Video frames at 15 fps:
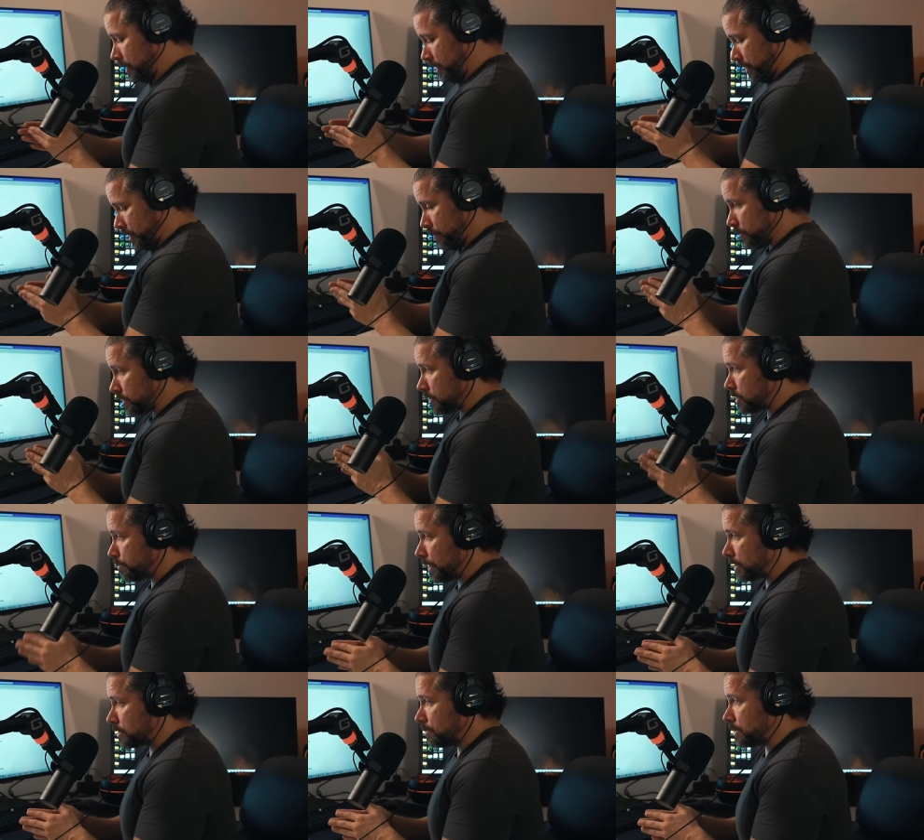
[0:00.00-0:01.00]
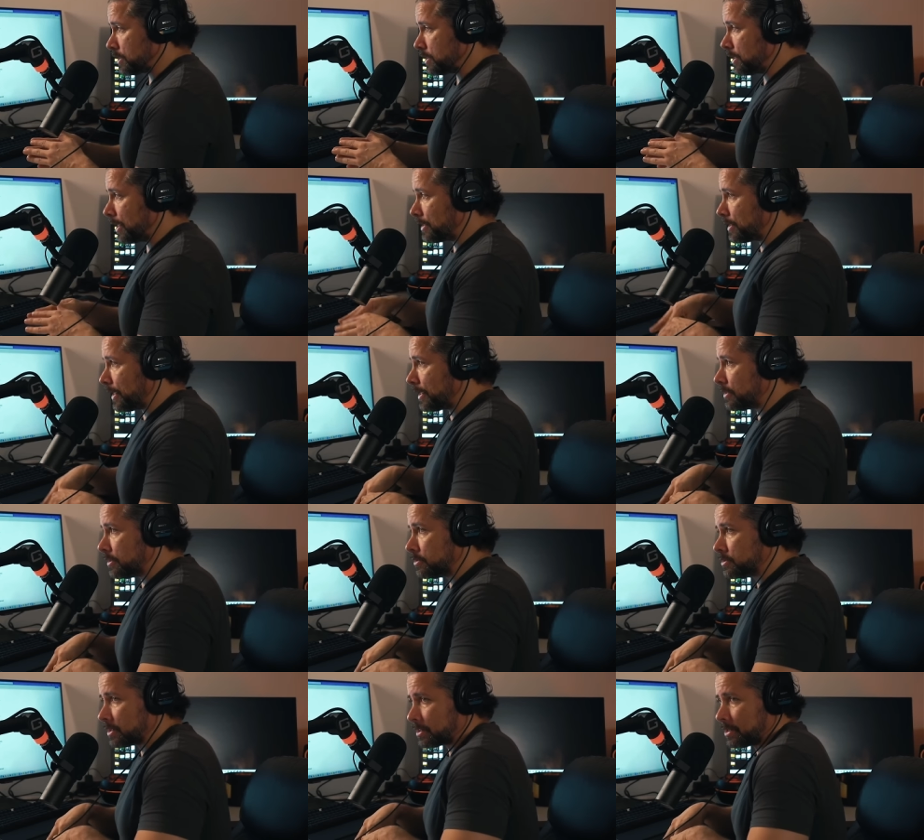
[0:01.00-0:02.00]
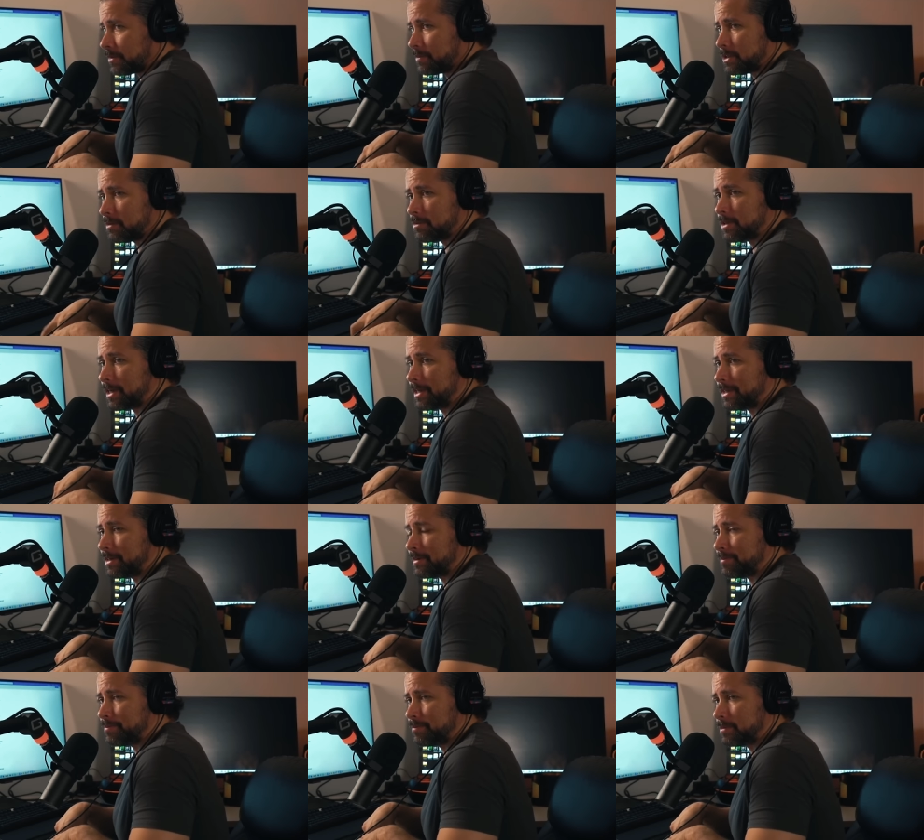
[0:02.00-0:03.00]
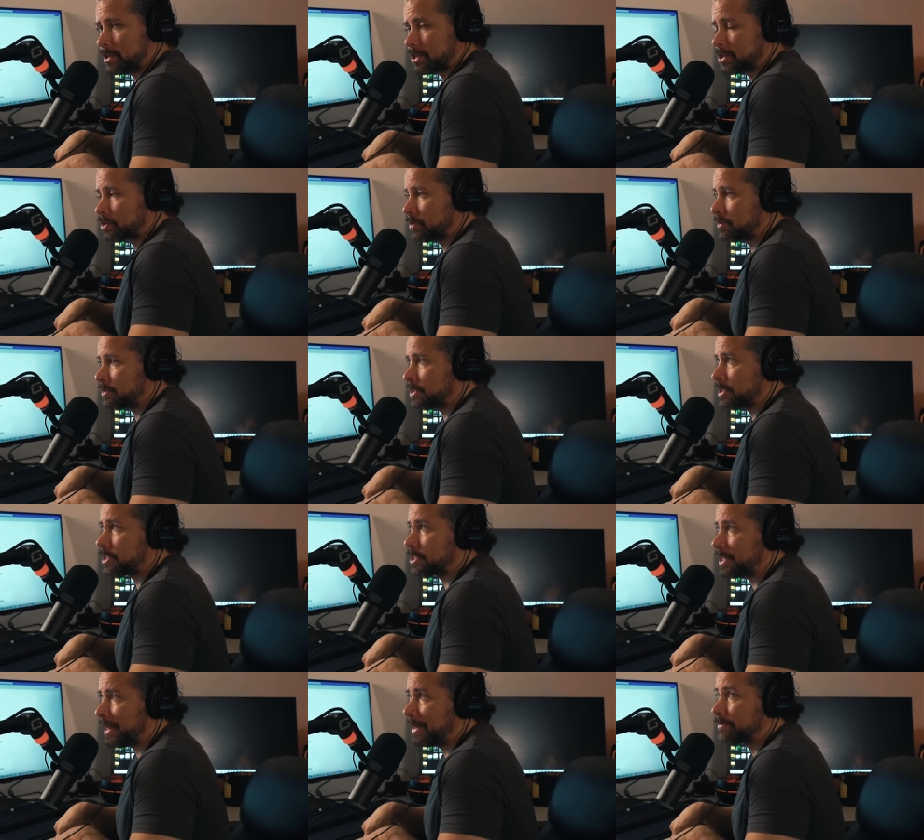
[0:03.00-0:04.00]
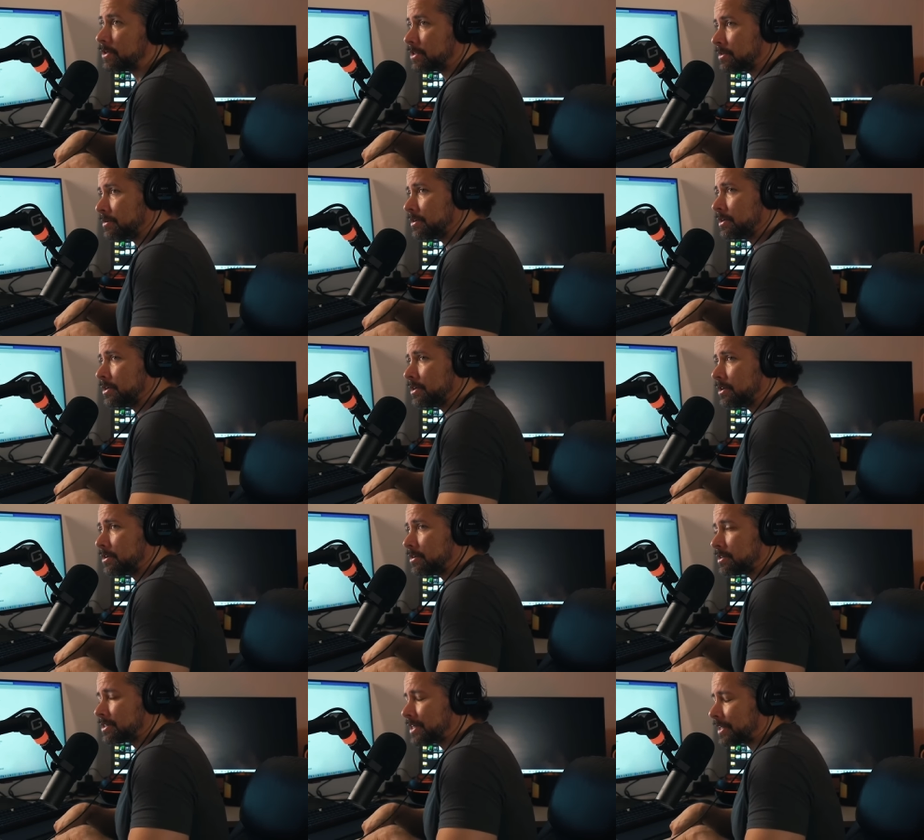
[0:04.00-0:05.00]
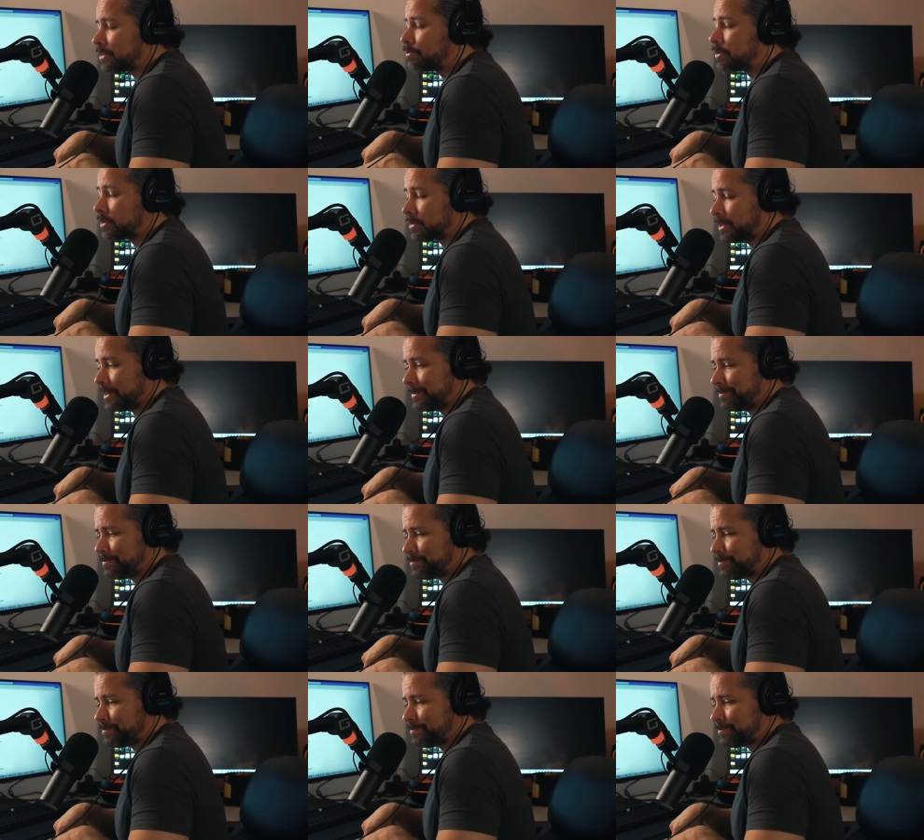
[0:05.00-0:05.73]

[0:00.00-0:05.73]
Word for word: she was on the spectrum, and she got diagnosed, I think, when she was like just short, just shy of her her second birthday.